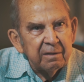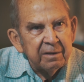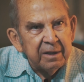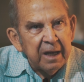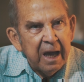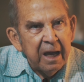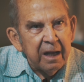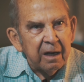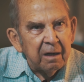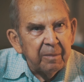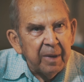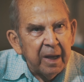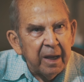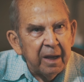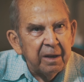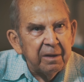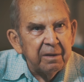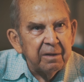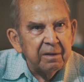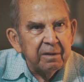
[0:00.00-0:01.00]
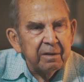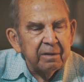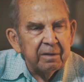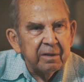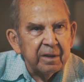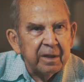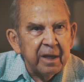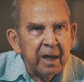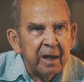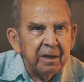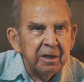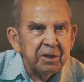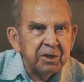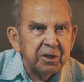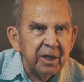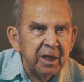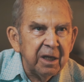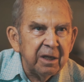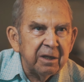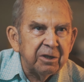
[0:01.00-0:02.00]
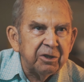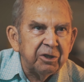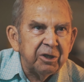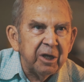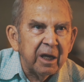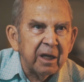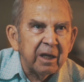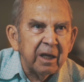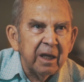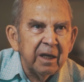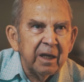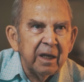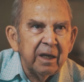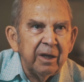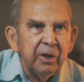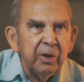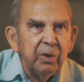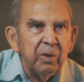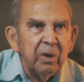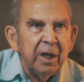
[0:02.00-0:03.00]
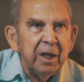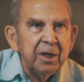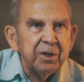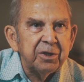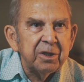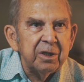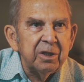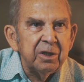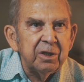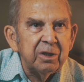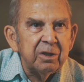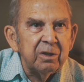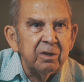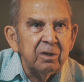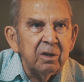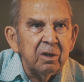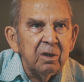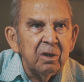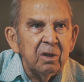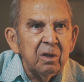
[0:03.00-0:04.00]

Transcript: title man to the county seat to check any new leases and